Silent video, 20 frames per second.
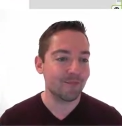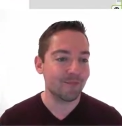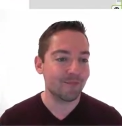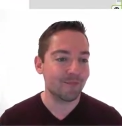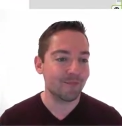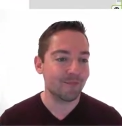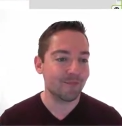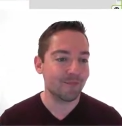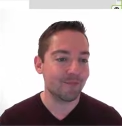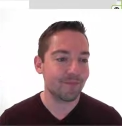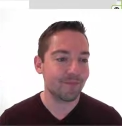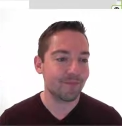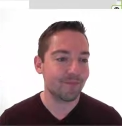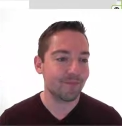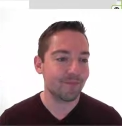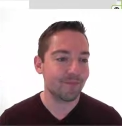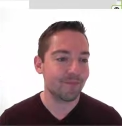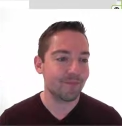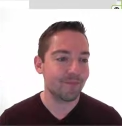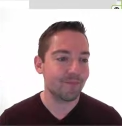
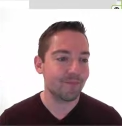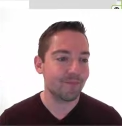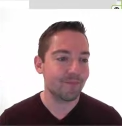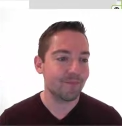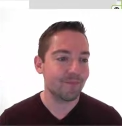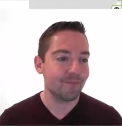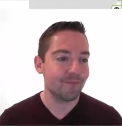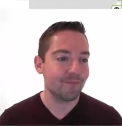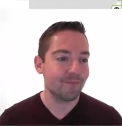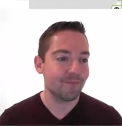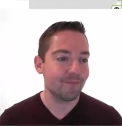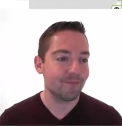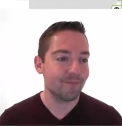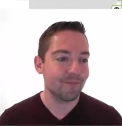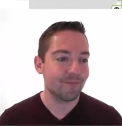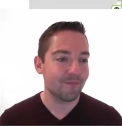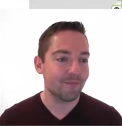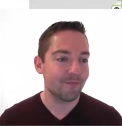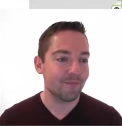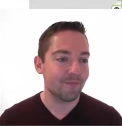
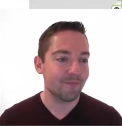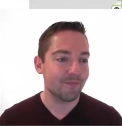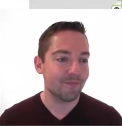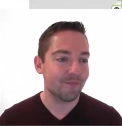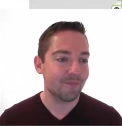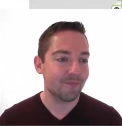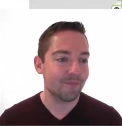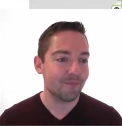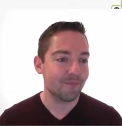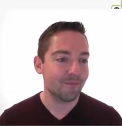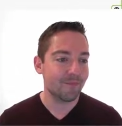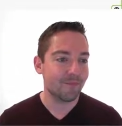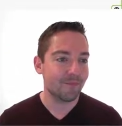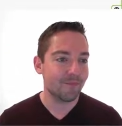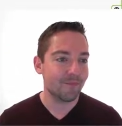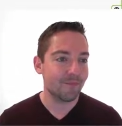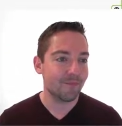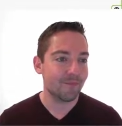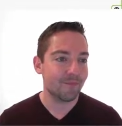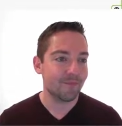
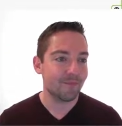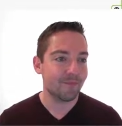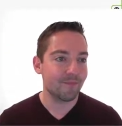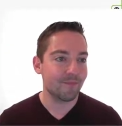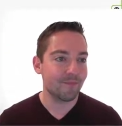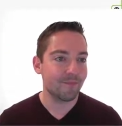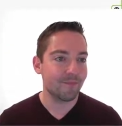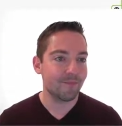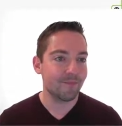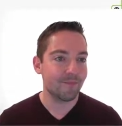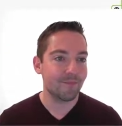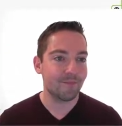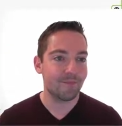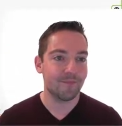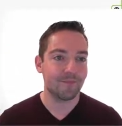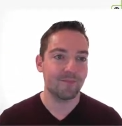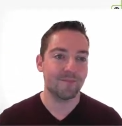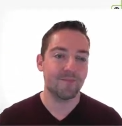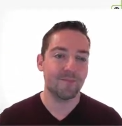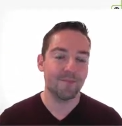
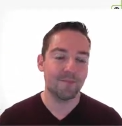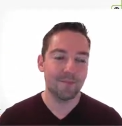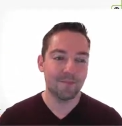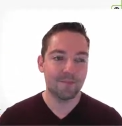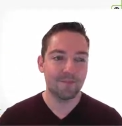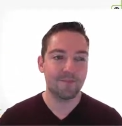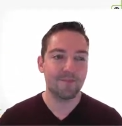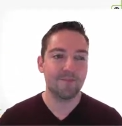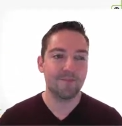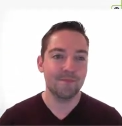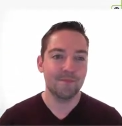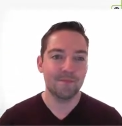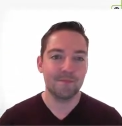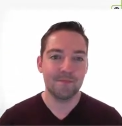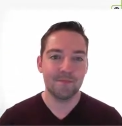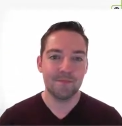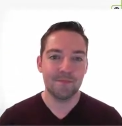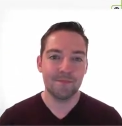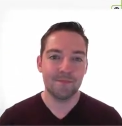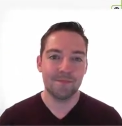
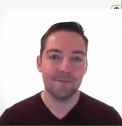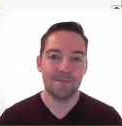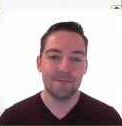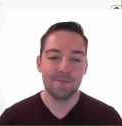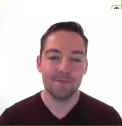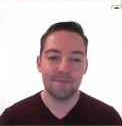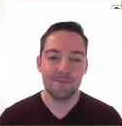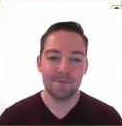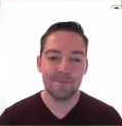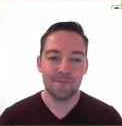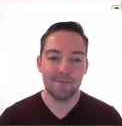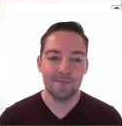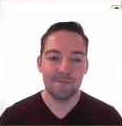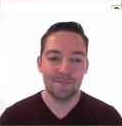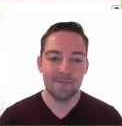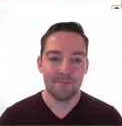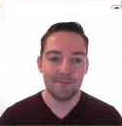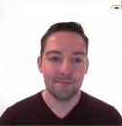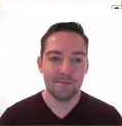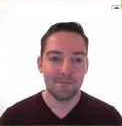
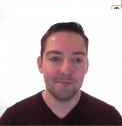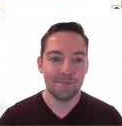(no one is talking)